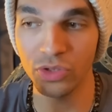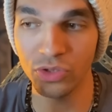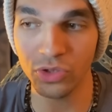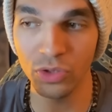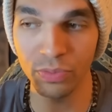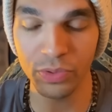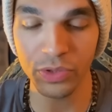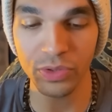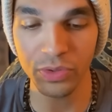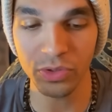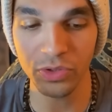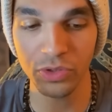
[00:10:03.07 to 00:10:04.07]

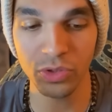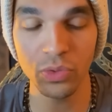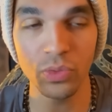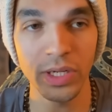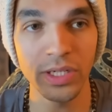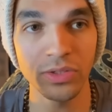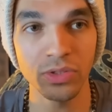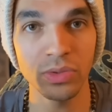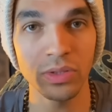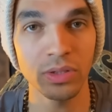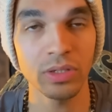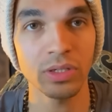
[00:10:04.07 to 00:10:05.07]
two ways you
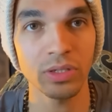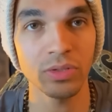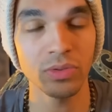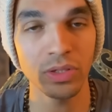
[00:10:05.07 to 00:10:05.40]
can look.